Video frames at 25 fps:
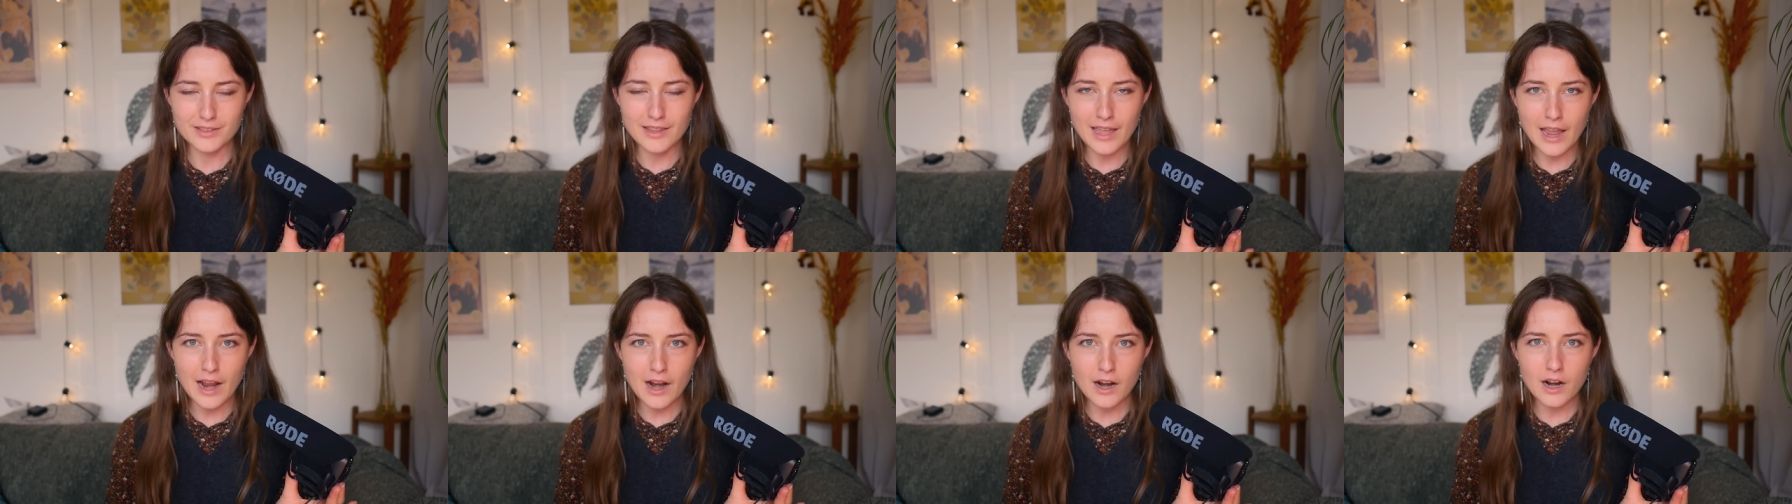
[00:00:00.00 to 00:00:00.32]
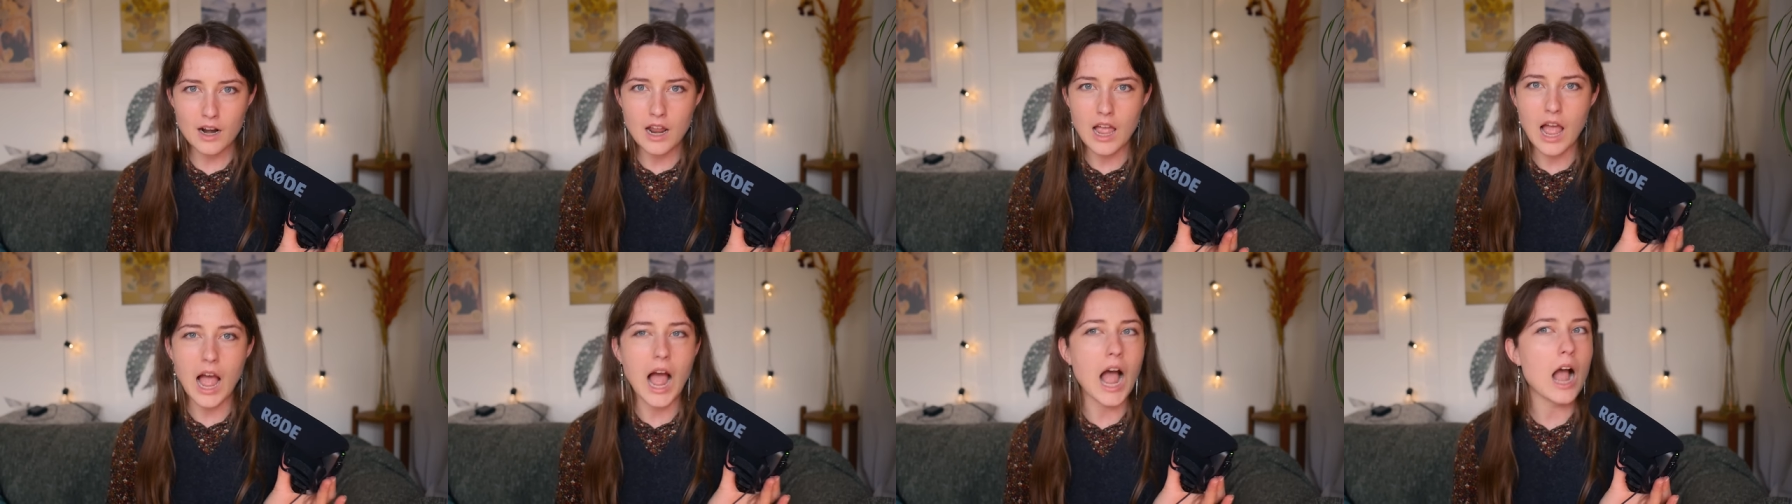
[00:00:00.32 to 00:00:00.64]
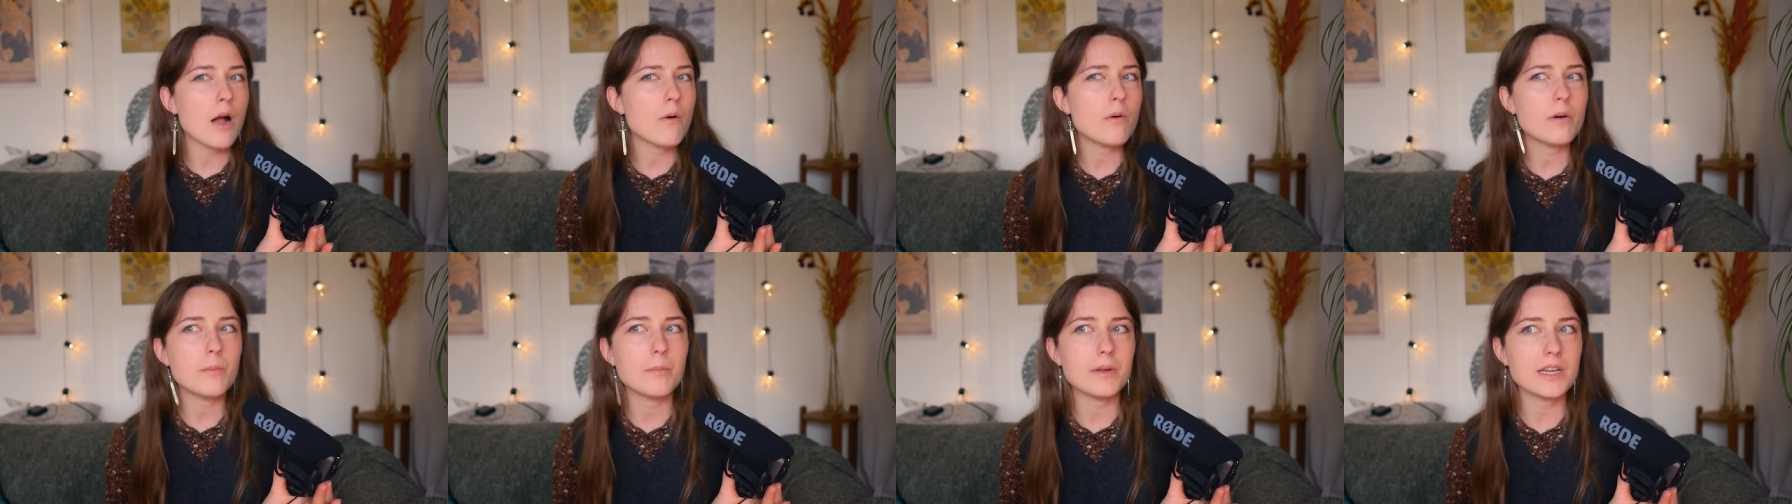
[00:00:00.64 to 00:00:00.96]
there,
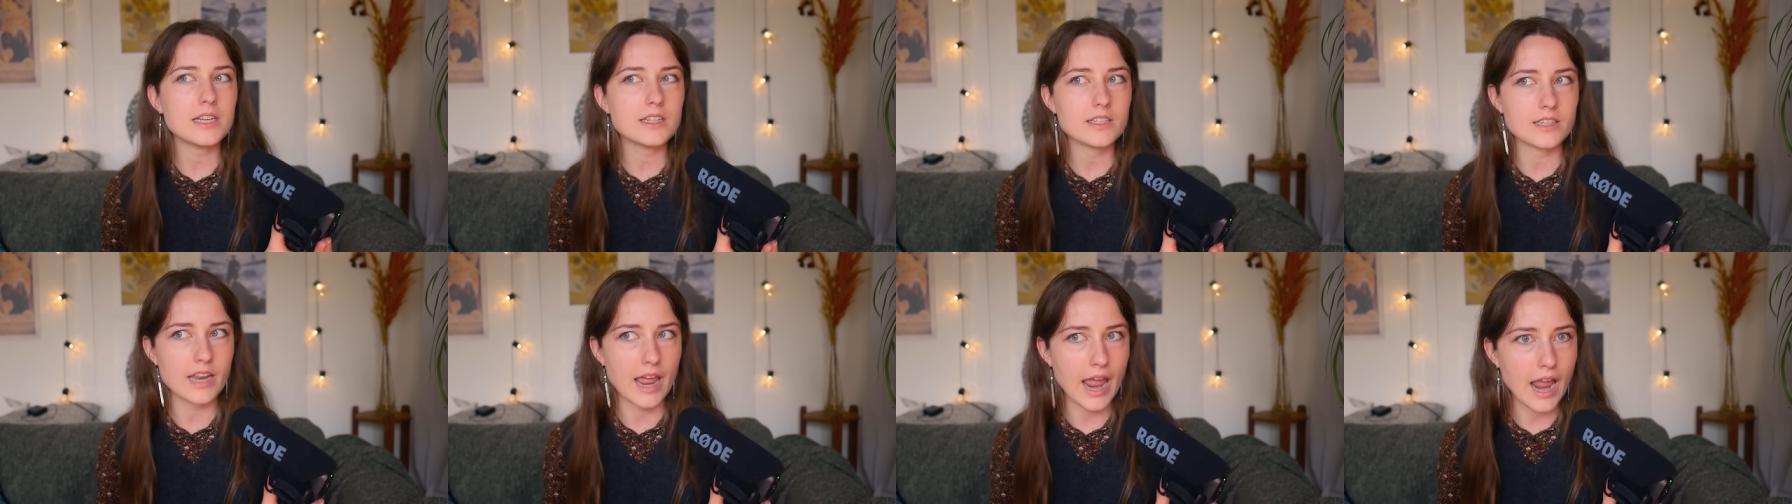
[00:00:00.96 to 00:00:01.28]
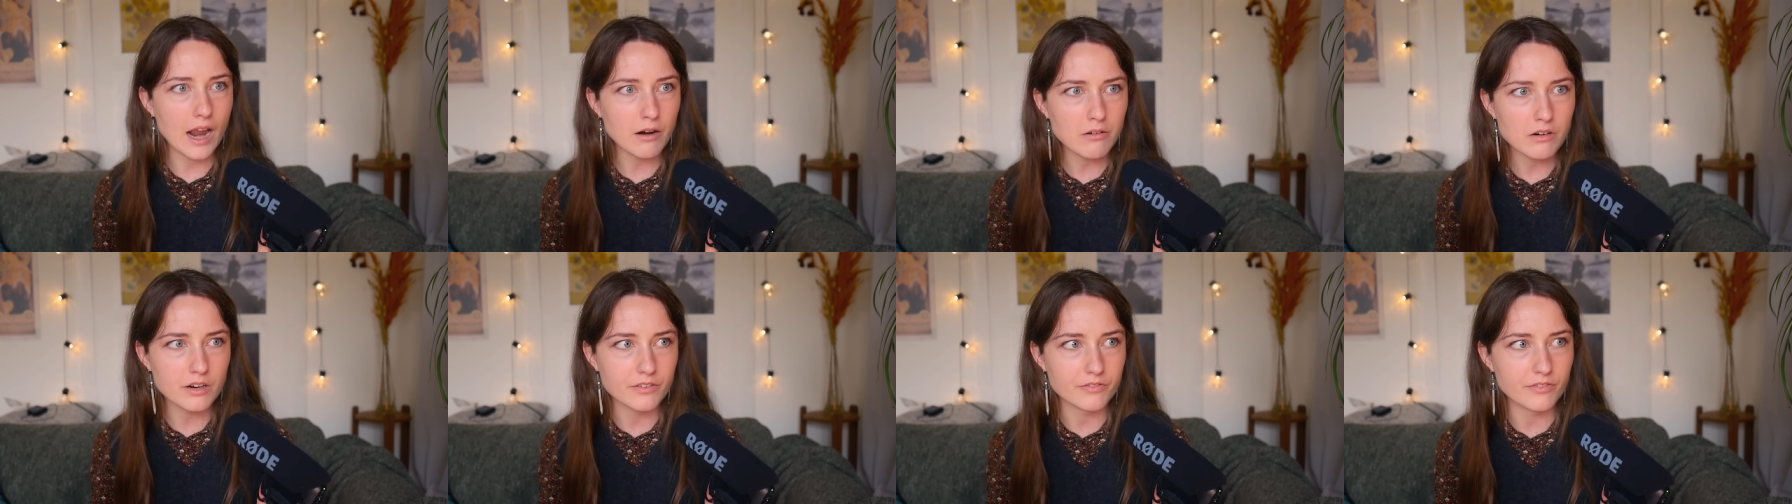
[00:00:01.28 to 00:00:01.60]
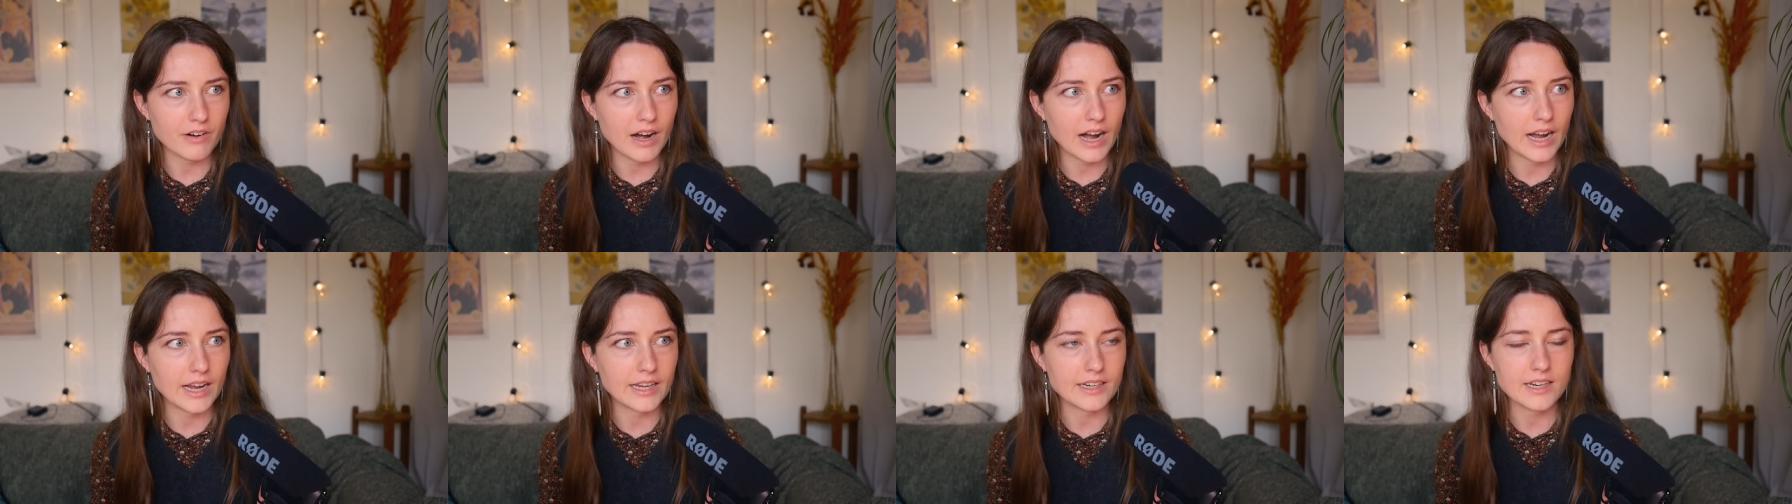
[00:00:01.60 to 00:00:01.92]
I would be
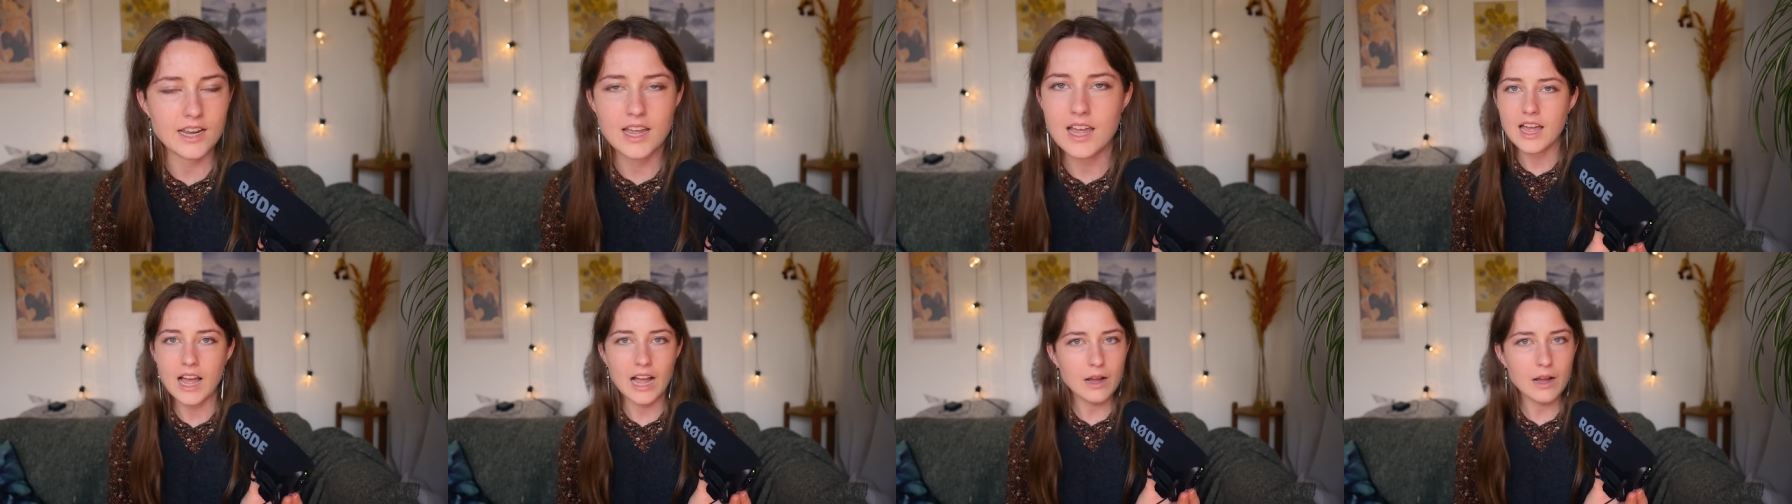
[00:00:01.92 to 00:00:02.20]
terrified.